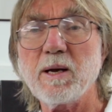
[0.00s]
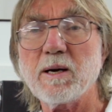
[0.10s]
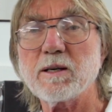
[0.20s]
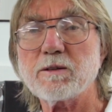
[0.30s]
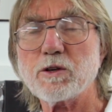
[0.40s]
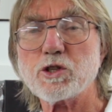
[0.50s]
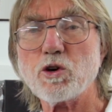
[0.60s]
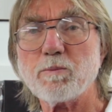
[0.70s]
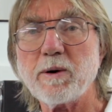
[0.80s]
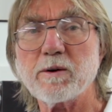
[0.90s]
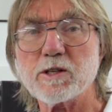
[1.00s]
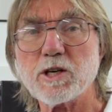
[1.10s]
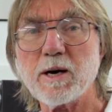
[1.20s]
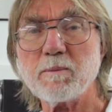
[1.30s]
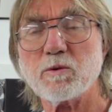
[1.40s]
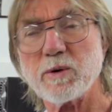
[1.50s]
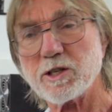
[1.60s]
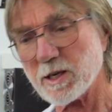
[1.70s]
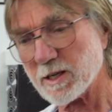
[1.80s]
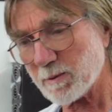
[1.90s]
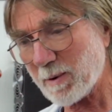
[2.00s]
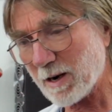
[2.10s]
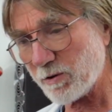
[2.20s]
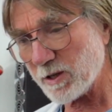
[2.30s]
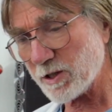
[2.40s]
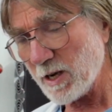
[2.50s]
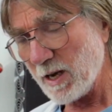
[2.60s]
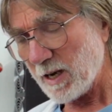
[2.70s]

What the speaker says: for a short period of time and recharge the batteries,